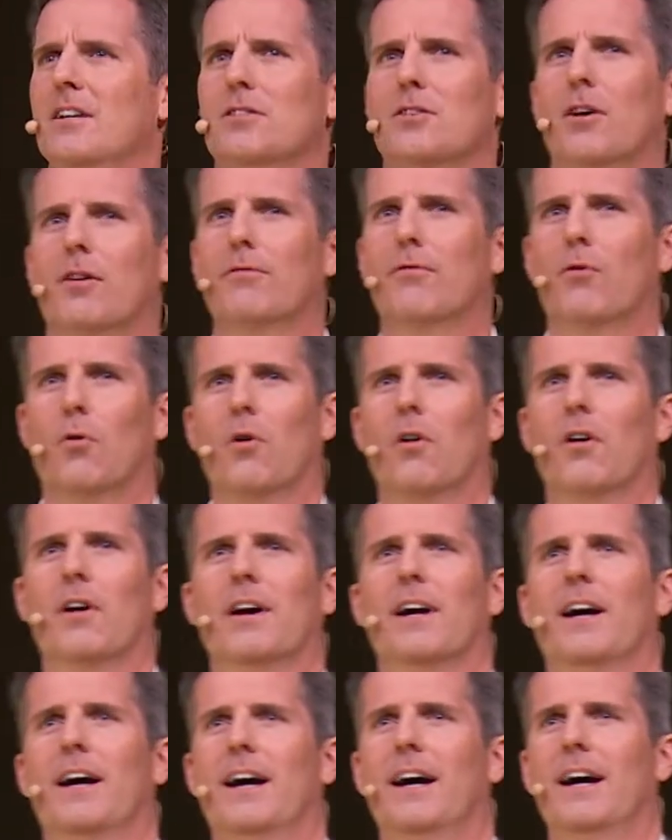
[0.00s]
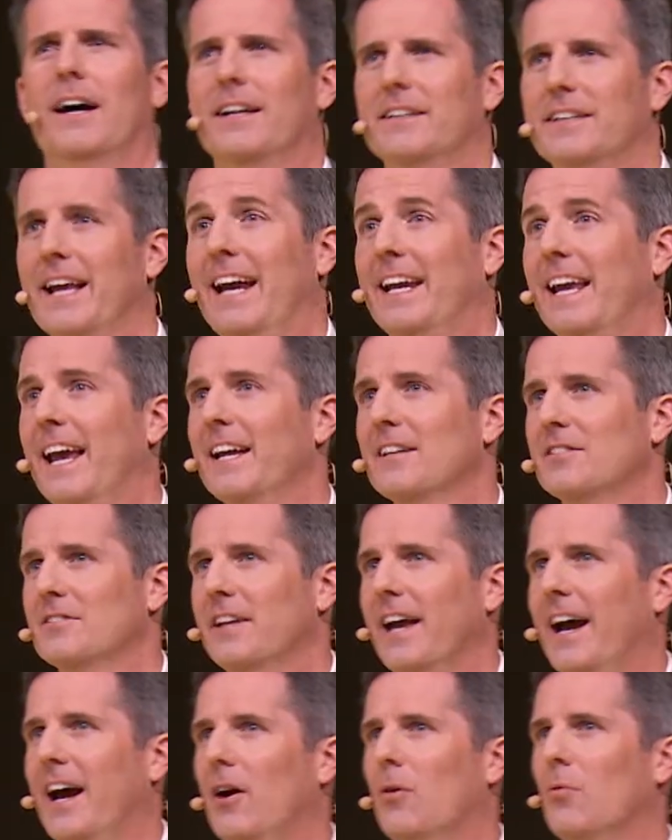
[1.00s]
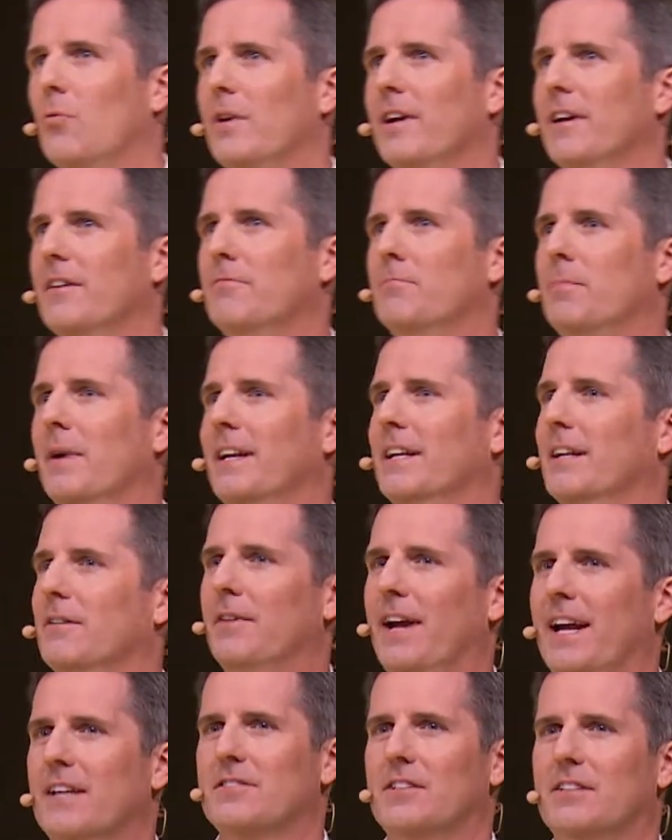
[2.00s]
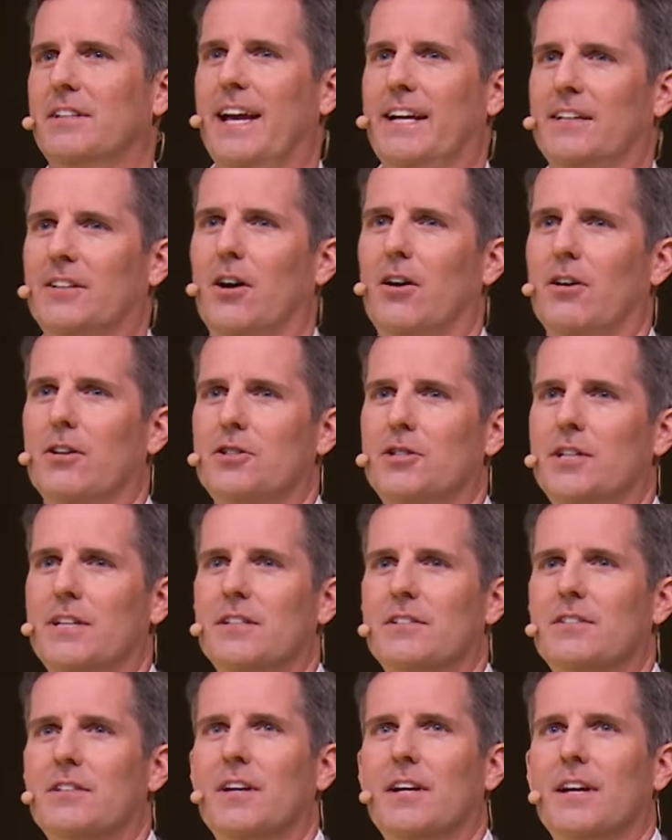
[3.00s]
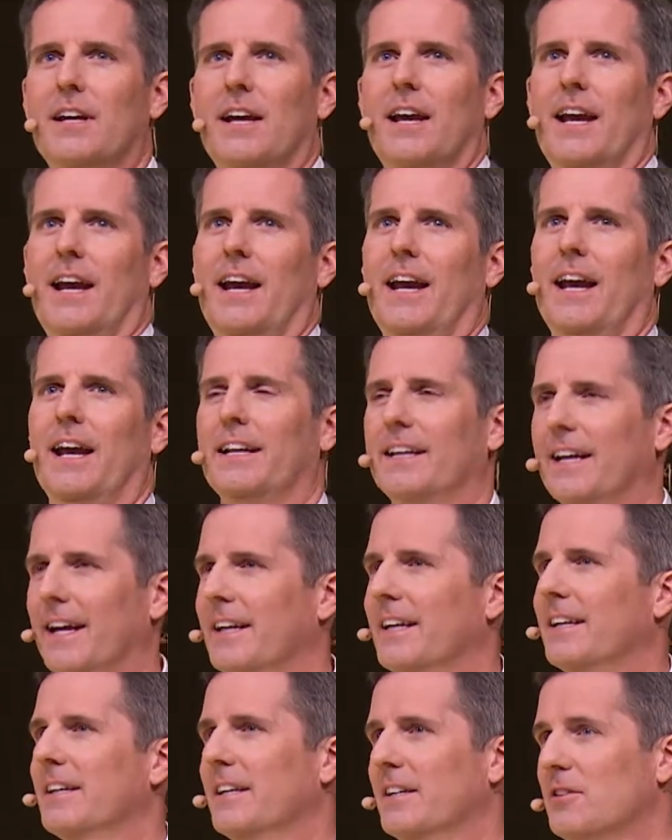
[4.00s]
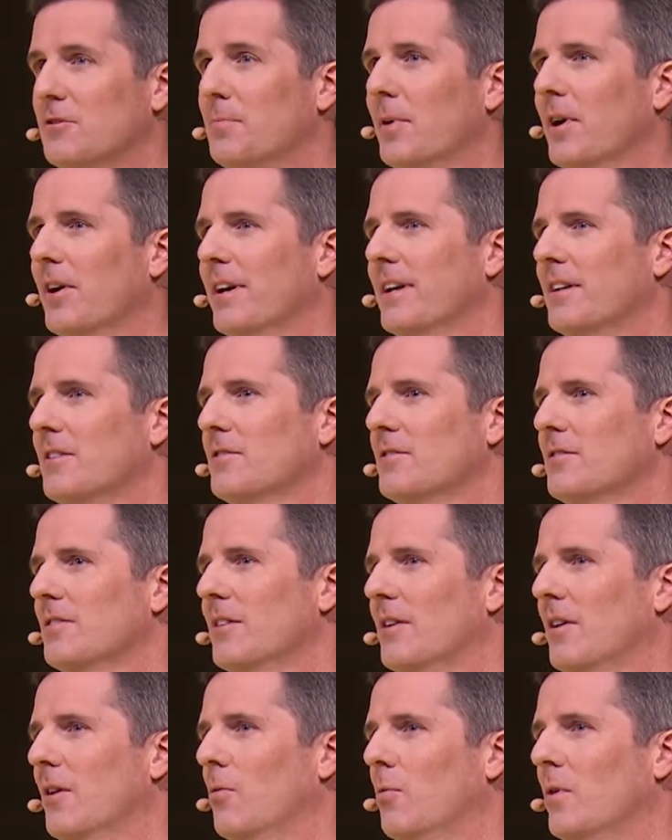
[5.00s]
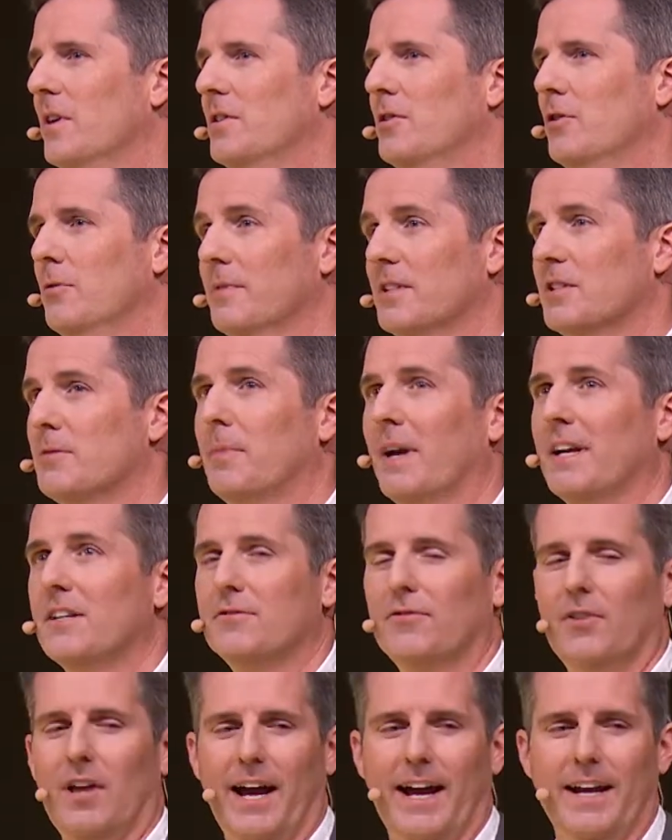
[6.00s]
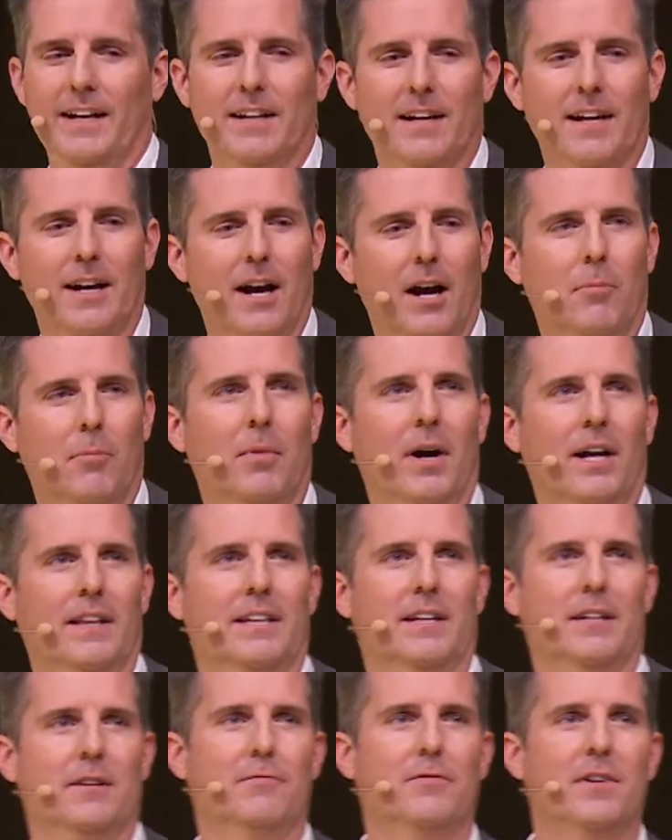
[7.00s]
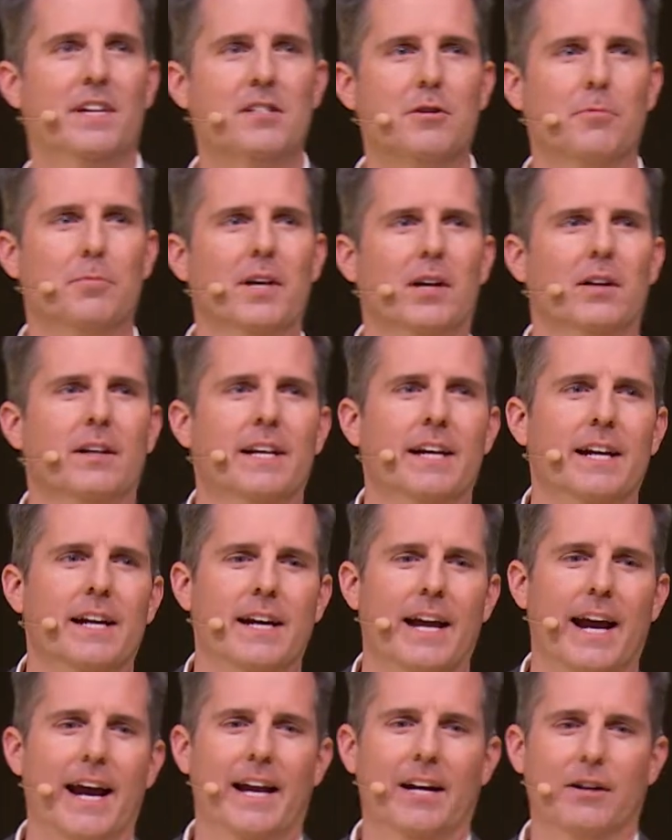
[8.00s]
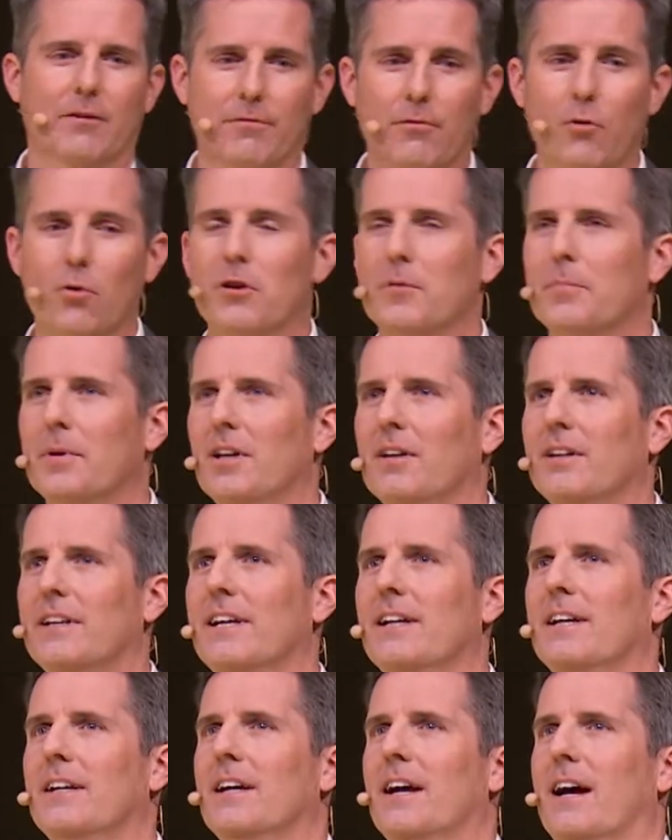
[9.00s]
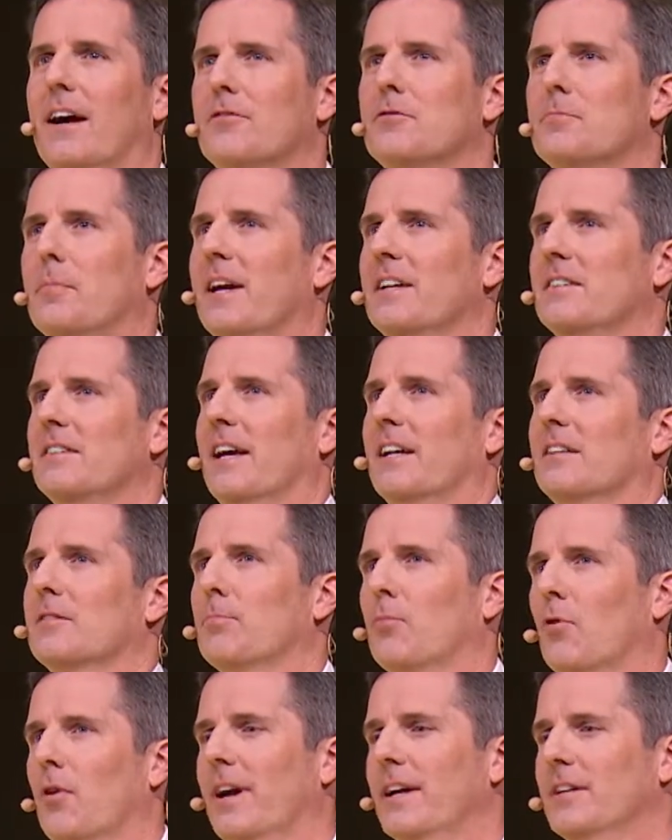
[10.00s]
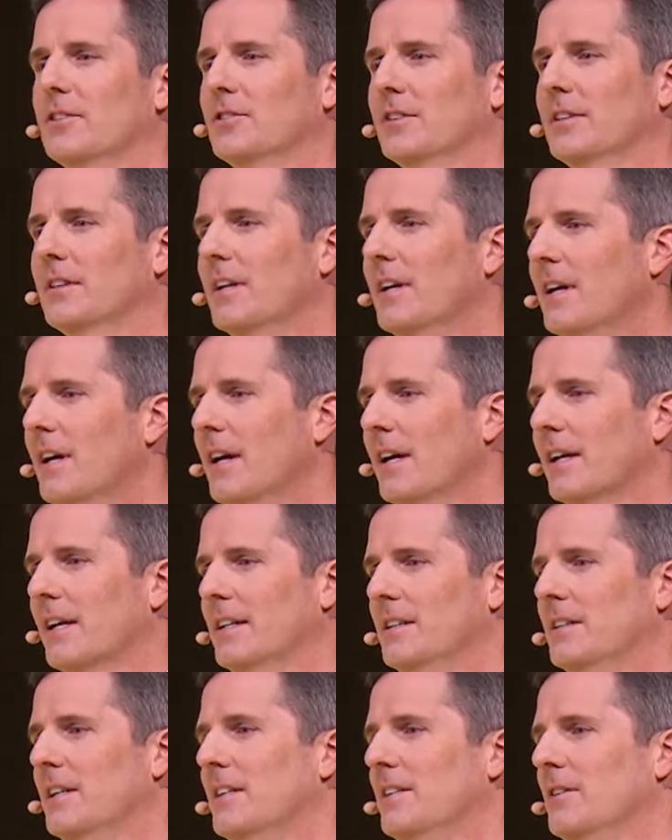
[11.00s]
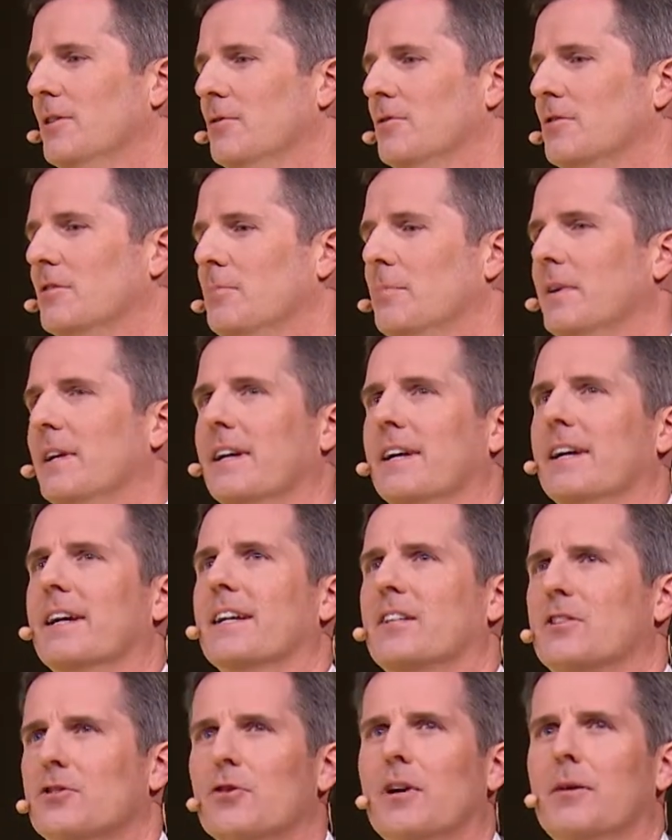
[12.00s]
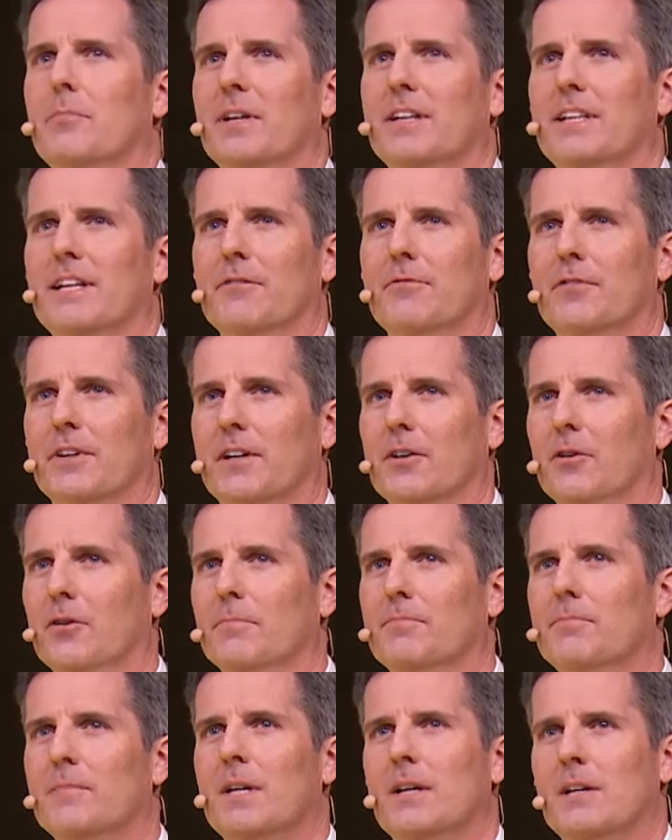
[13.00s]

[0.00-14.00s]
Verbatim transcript: So, for uh, decades now, we've been advancing technologies and getting experience with human spaceflight, but the feasibility and affordability of space exploration continues to be extremely difficult.